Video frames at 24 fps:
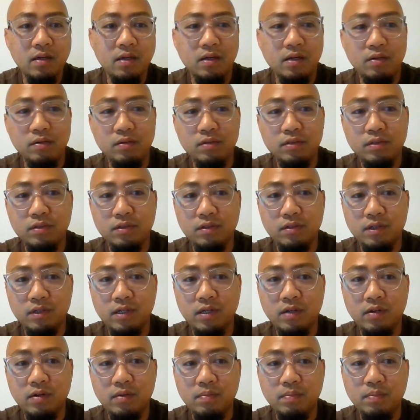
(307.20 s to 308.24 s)
I also
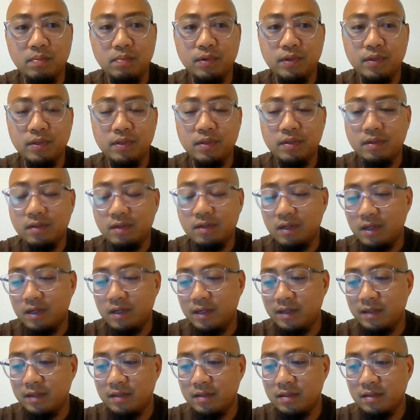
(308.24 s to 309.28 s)
learned how important
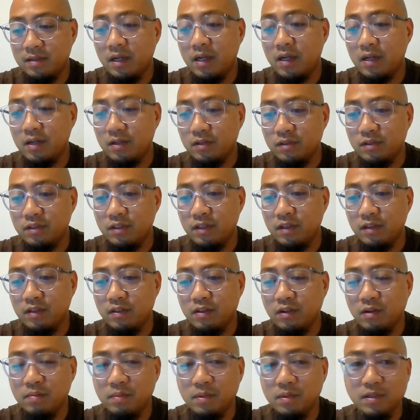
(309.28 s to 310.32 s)
like titles and
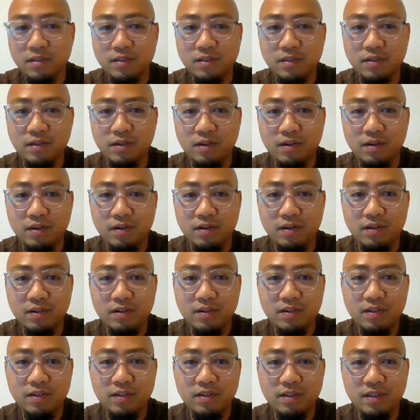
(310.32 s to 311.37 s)
thumbnails
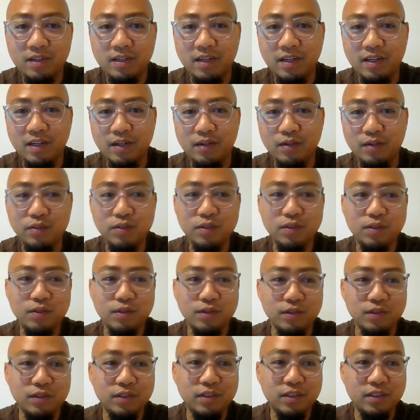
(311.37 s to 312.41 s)
are. A good
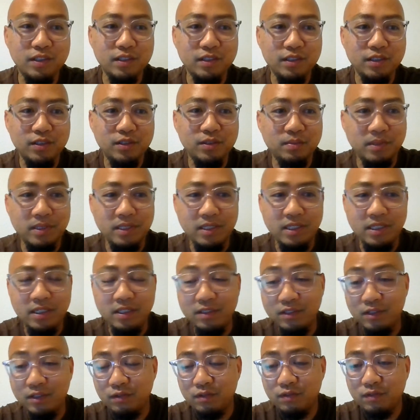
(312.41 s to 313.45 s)
tutorial still needs to be
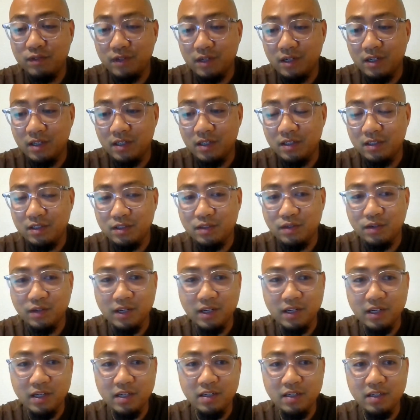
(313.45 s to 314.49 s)
easy to find, so
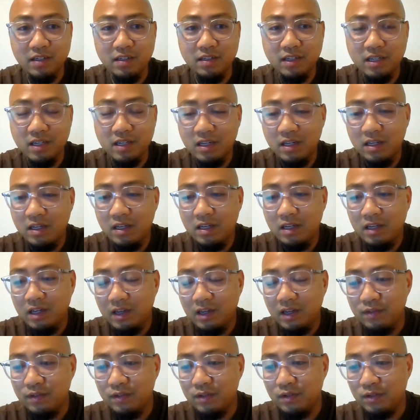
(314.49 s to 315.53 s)
I kind of
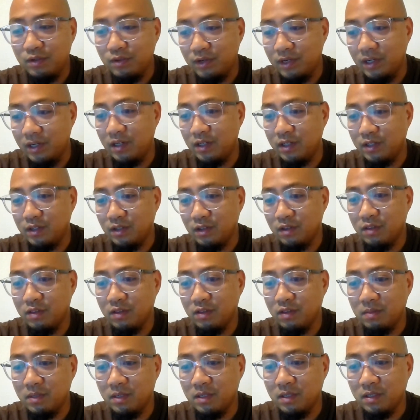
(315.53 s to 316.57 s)
have to create a good
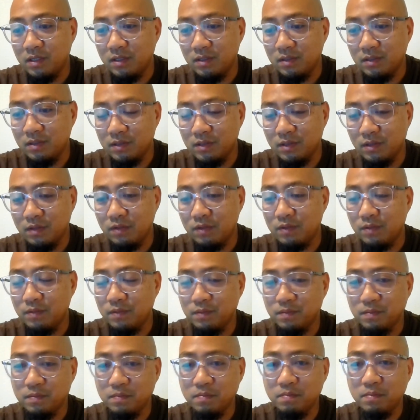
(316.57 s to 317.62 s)
thumbnail so
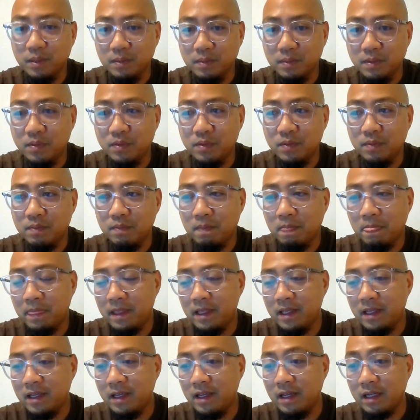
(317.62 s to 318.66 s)
people
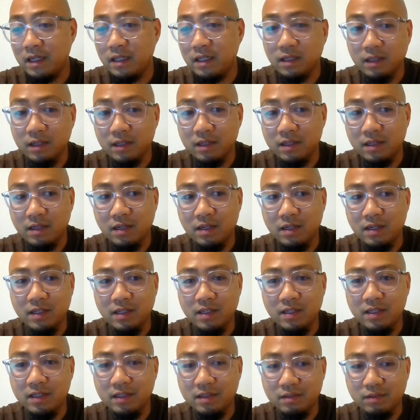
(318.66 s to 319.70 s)
can click on
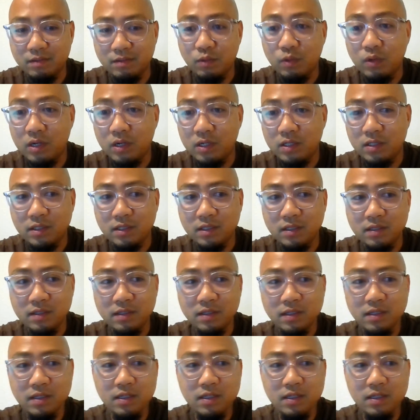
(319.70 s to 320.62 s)
it and watch it.